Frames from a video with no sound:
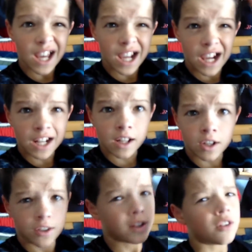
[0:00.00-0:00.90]
and
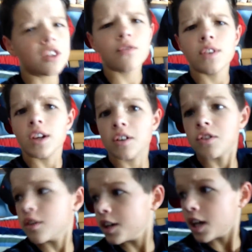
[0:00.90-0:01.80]
continue this video.
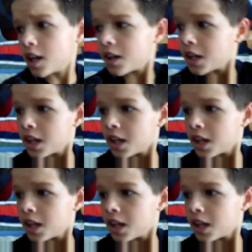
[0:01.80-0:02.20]
So yeah,